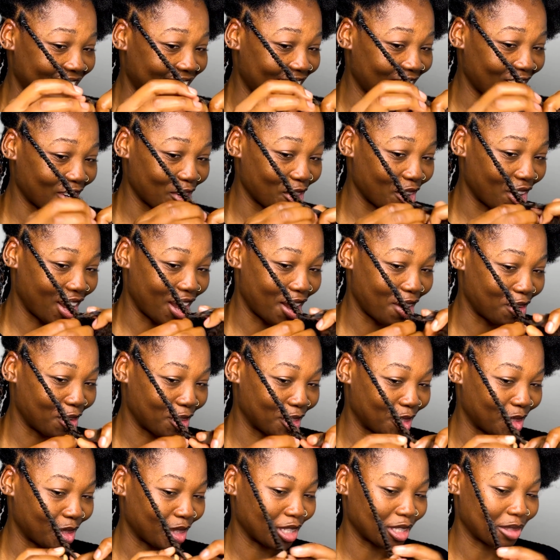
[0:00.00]
I don't know how
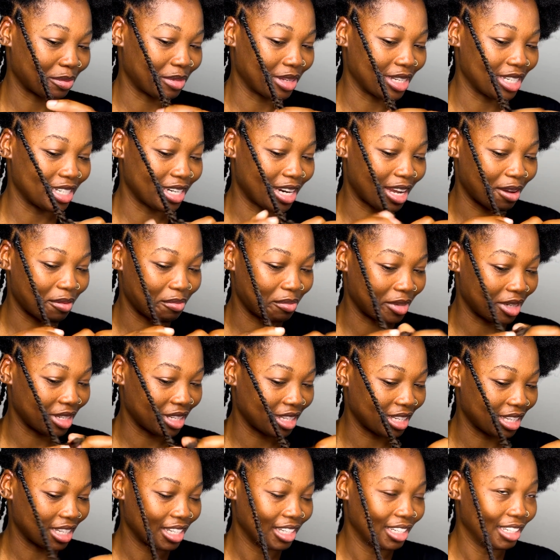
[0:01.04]
else to explain that, but
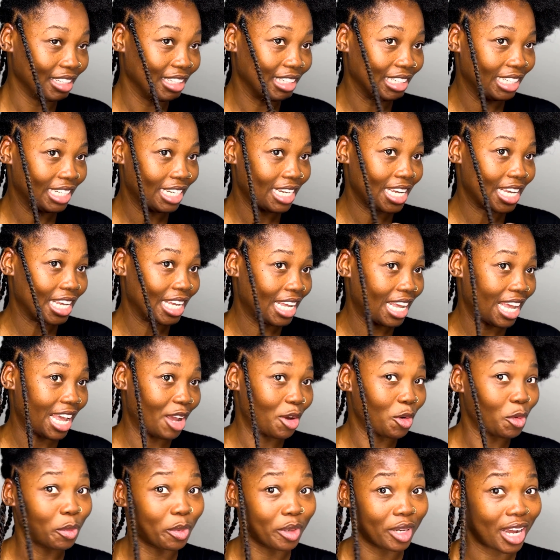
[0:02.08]
I
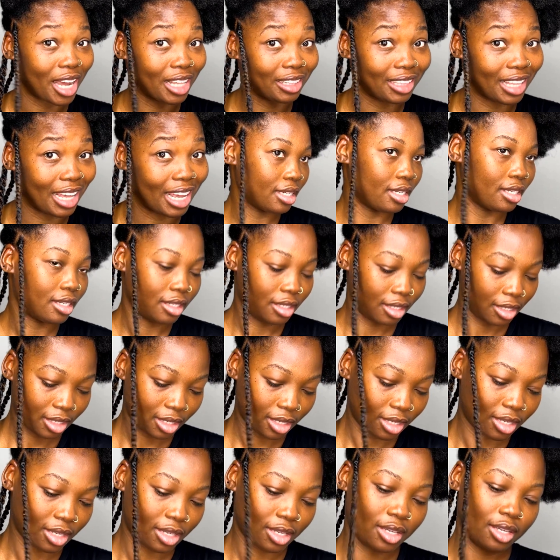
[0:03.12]
hope you got that.
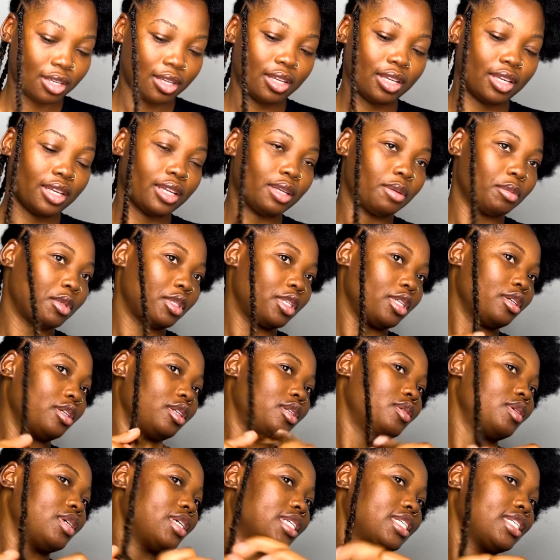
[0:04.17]
I'm still
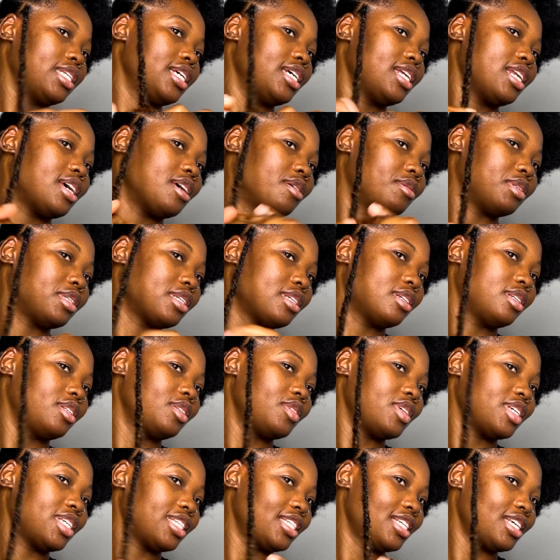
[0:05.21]
twisting, I'm still
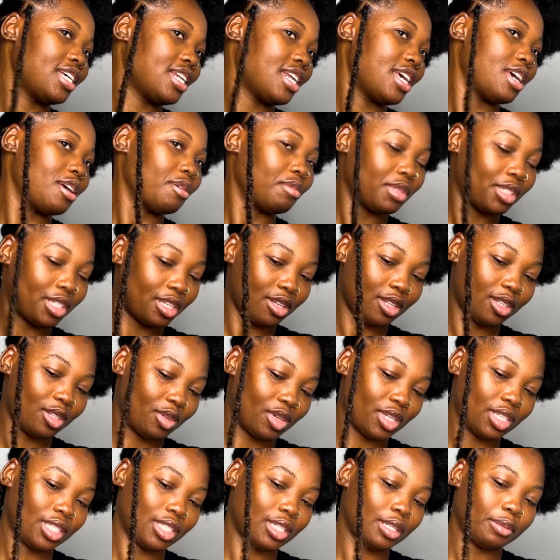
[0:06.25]
twisting, I'm still
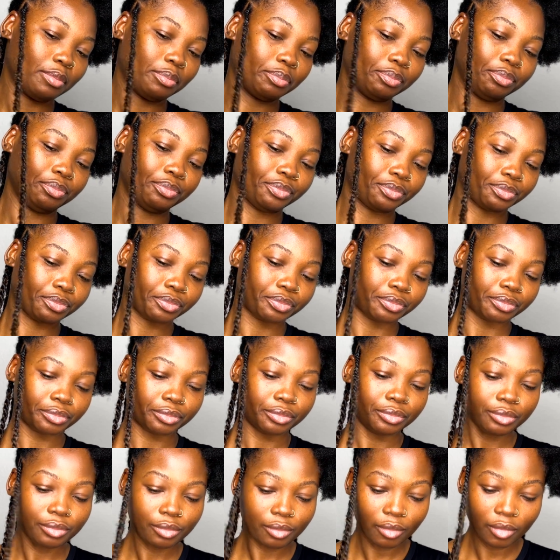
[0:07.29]
twisting.
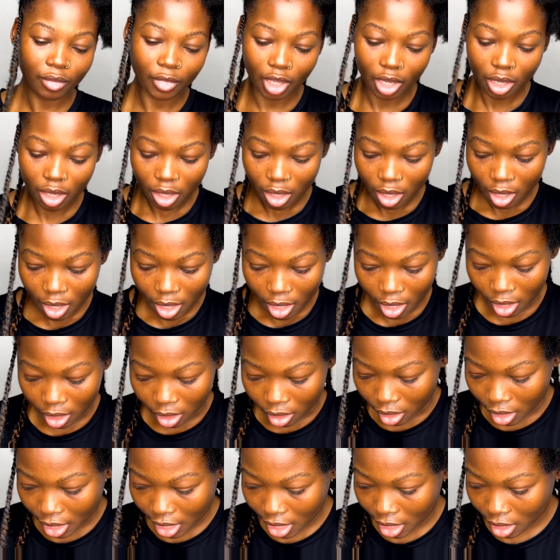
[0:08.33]

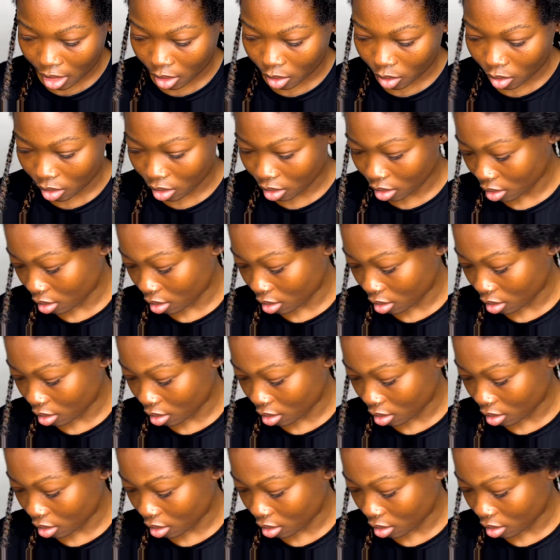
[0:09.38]
And then